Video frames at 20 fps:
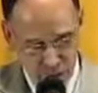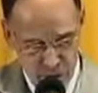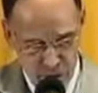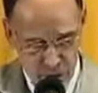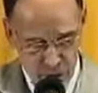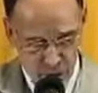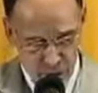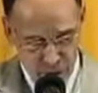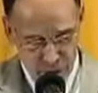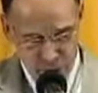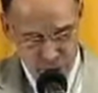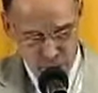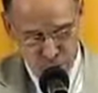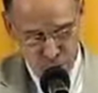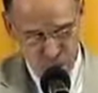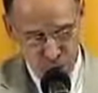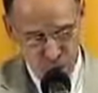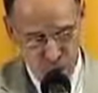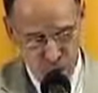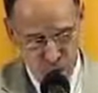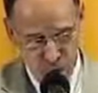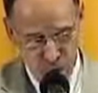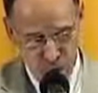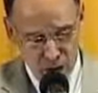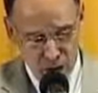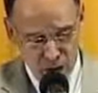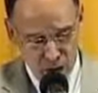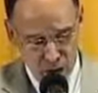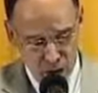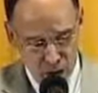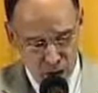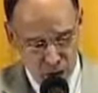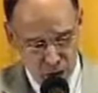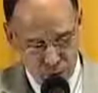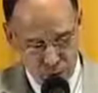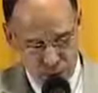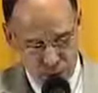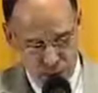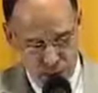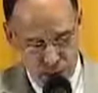to them strong
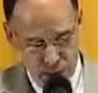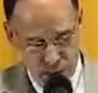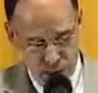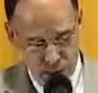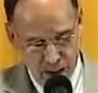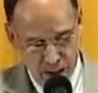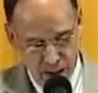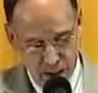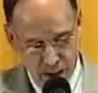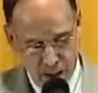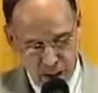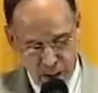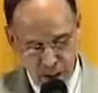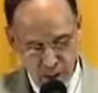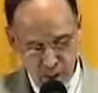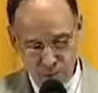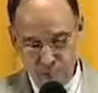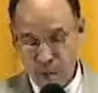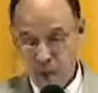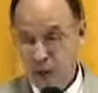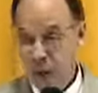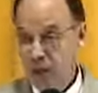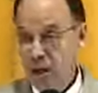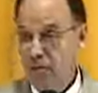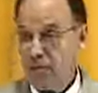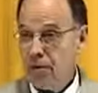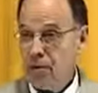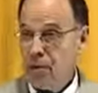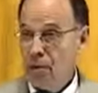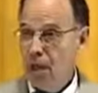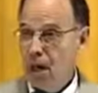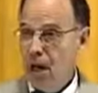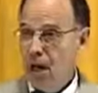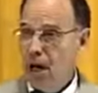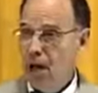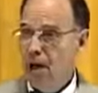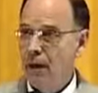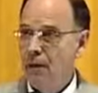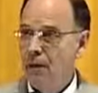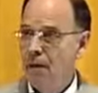delusion that they should believe a
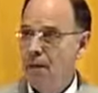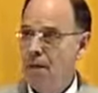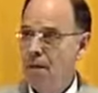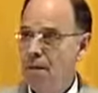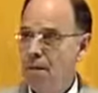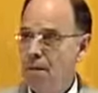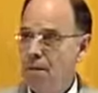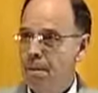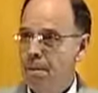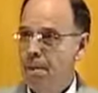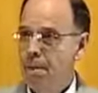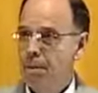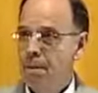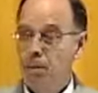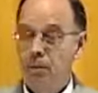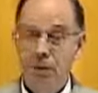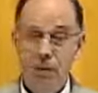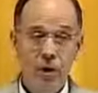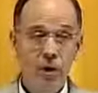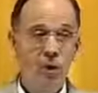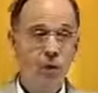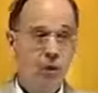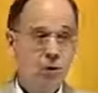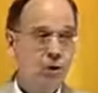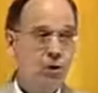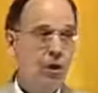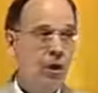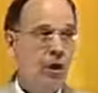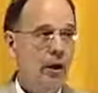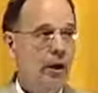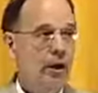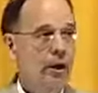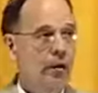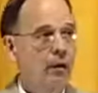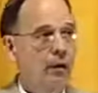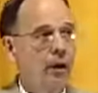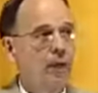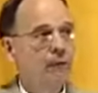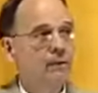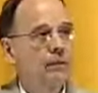lie. Now, Paul was talking
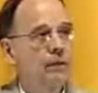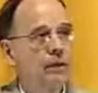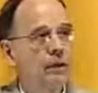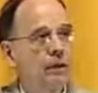about